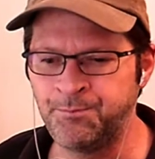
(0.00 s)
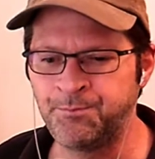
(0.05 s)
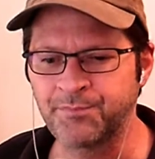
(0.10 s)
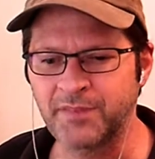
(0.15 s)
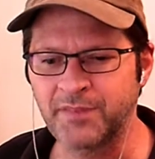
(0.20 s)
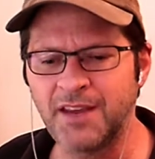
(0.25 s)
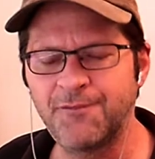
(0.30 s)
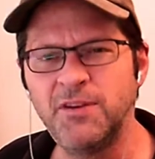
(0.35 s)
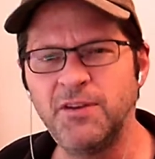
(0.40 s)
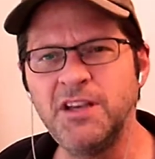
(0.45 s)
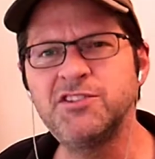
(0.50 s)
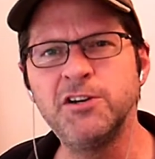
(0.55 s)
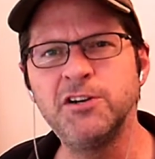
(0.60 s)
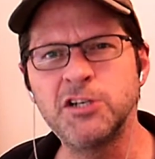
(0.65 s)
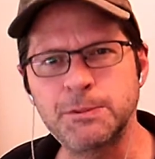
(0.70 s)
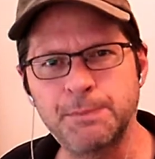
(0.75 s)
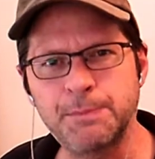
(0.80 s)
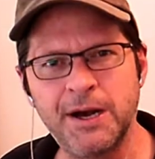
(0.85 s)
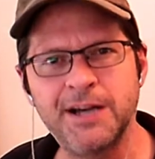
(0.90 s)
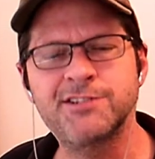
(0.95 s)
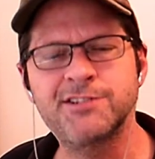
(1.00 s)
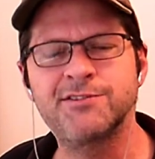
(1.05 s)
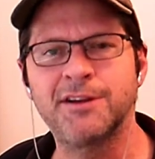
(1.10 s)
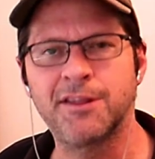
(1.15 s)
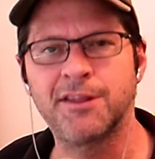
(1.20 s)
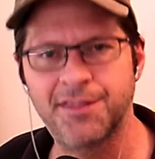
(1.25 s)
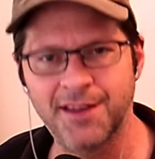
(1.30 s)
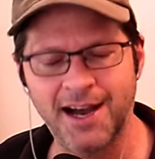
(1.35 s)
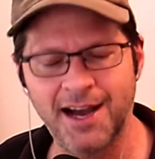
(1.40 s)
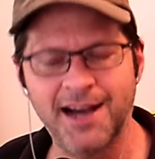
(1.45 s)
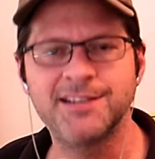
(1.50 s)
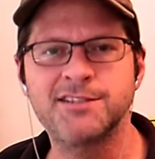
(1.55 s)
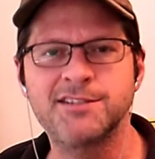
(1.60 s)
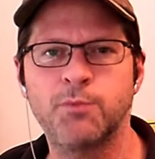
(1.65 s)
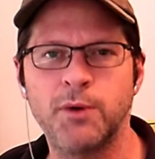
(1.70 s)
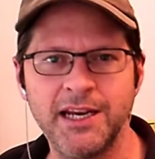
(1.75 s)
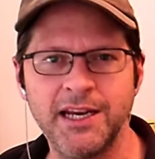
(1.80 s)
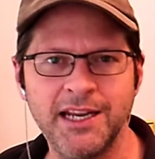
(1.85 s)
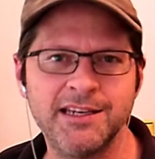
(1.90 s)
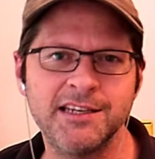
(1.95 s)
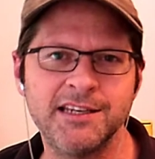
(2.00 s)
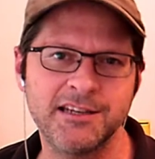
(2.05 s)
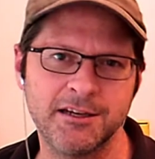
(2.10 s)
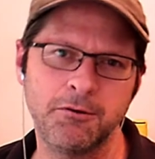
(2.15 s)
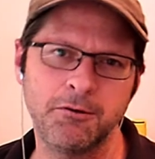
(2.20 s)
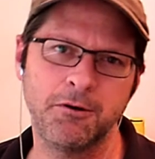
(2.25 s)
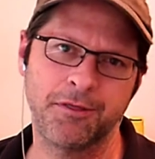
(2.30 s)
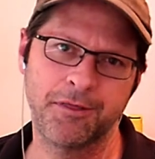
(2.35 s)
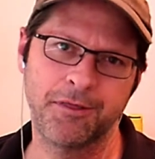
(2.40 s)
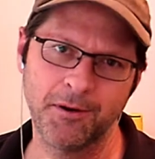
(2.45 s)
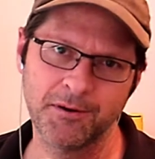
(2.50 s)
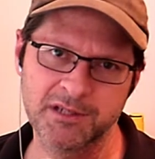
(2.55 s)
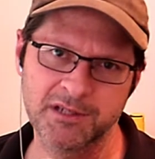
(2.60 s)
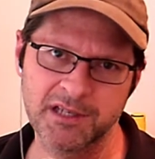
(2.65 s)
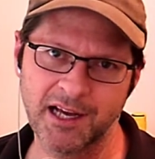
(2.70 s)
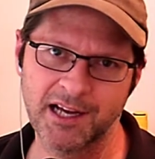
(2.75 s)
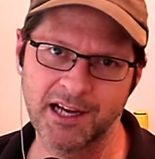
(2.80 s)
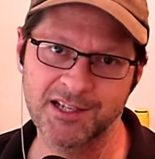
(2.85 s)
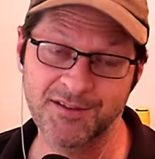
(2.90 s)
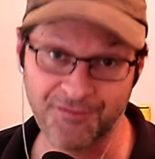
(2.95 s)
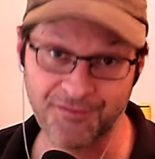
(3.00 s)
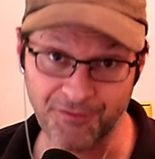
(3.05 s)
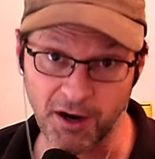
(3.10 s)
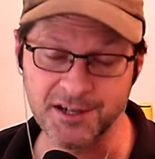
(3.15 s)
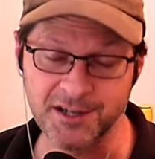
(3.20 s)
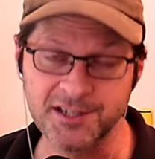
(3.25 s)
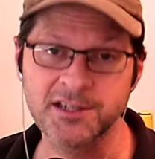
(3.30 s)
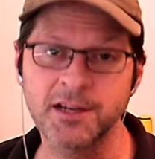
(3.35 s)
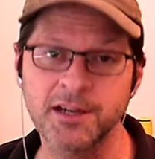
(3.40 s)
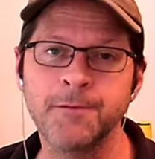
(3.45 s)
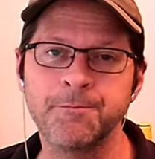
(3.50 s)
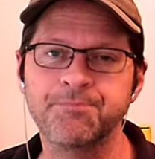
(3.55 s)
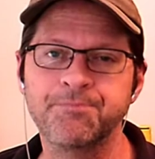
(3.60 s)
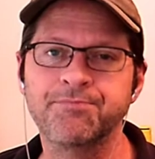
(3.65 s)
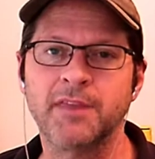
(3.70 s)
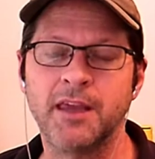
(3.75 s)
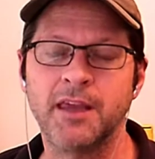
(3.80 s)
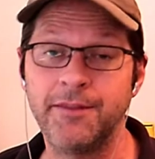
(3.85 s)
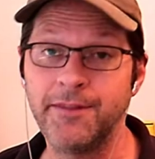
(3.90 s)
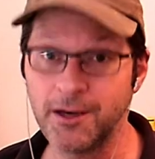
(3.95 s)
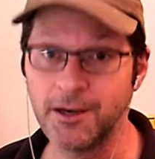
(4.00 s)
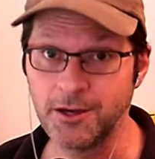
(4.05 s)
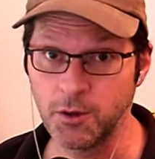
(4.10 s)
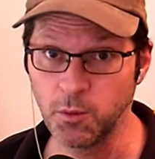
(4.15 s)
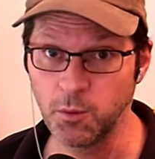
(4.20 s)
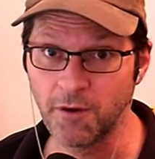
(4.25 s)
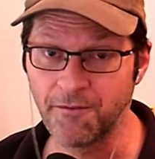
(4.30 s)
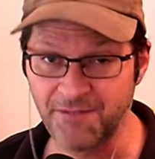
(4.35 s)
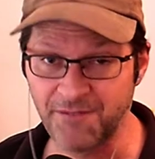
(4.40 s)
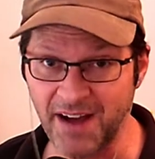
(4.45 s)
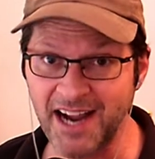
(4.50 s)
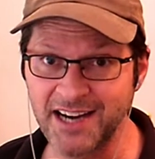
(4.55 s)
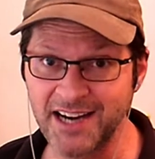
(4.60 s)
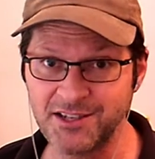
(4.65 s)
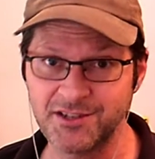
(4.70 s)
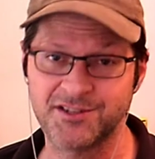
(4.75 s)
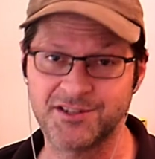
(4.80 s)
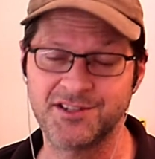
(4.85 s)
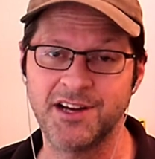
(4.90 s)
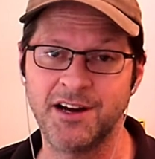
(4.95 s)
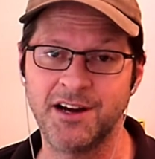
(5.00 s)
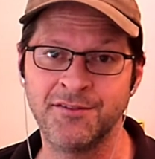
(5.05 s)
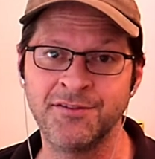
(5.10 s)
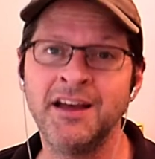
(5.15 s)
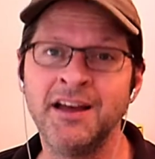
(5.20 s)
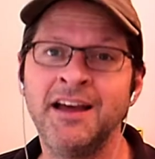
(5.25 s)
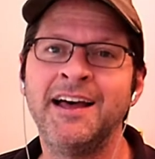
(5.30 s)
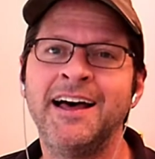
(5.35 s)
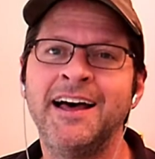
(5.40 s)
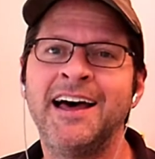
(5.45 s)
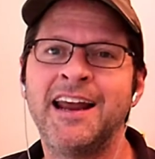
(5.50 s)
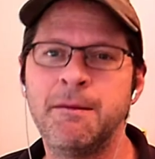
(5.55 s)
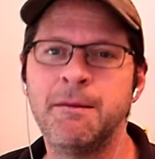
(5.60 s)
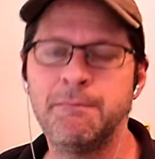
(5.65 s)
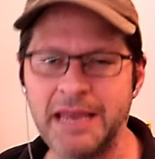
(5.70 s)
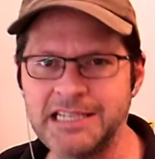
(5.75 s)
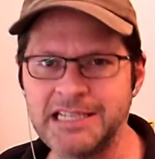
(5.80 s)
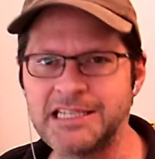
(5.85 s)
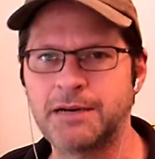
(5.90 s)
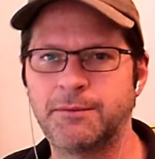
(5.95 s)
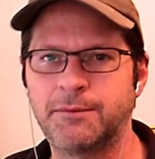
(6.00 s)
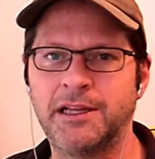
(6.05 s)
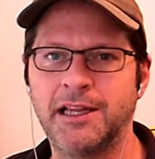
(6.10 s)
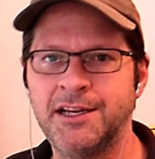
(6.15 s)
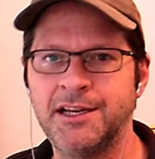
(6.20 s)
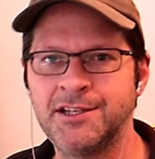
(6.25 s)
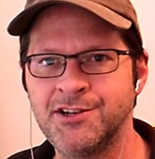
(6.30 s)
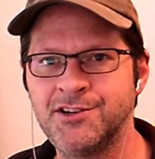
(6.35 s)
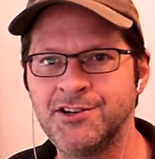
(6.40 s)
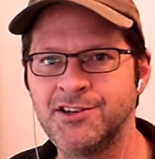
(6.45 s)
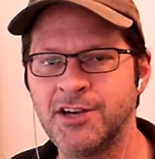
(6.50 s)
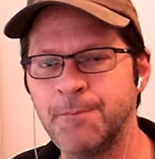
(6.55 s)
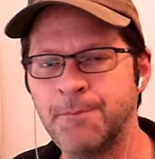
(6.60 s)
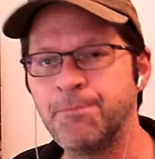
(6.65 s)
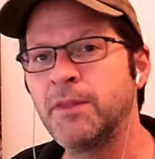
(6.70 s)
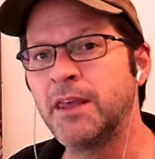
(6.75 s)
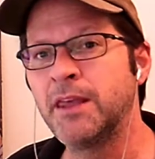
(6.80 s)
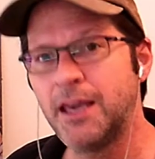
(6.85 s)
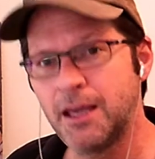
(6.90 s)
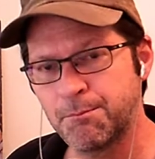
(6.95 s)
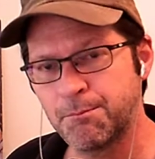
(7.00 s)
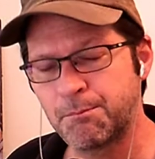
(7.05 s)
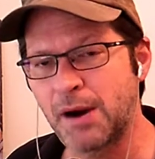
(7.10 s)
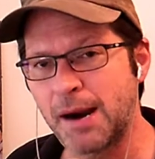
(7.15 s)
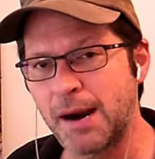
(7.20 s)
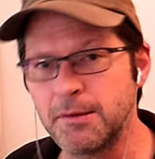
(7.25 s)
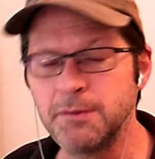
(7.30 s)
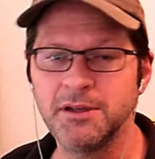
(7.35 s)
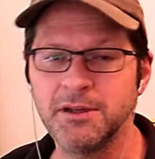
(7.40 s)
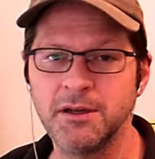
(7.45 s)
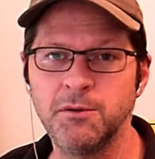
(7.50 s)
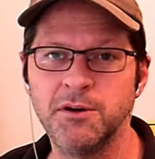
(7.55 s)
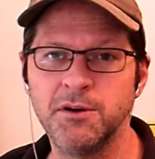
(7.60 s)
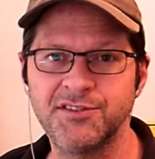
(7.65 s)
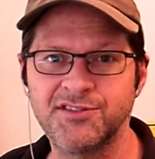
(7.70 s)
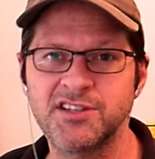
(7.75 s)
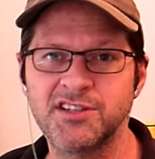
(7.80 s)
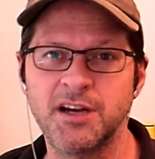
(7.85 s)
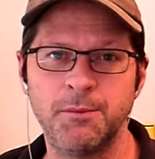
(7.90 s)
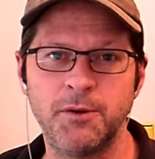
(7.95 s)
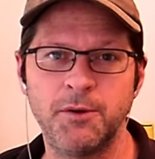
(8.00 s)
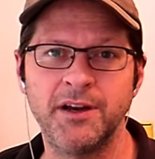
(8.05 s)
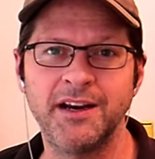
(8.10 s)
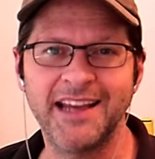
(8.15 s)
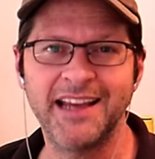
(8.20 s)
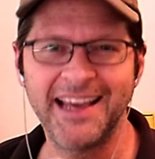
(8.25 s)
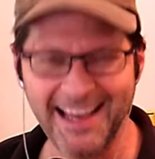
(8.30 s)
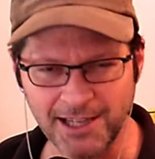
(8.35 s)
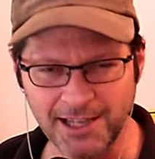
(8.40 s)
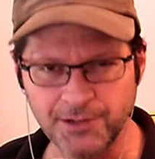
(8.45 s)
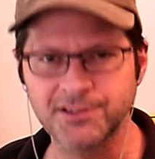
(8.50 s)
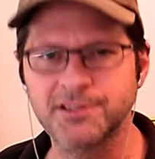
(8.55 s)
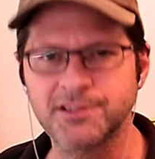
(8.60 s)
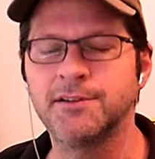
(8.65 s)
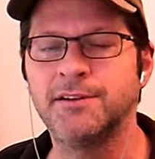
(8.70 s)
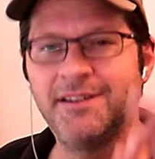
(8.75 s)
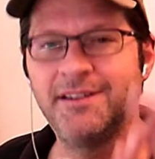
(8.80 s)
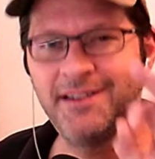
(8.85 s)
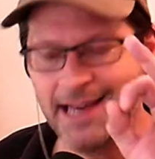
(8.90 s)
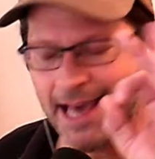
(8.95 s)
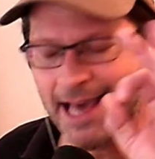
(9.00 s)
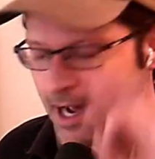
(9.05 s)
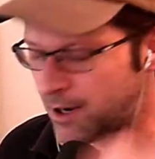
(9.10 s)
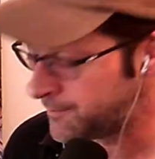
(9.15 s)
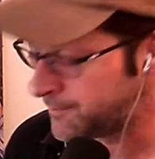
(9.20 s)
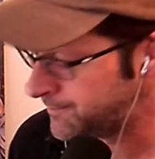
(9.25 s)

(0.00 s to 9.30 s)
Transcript: if these are your sponsoring thoughts, we need to deal with those thoughts first. And then you will find yourself an amazing relationship, and probably with someone else. Now,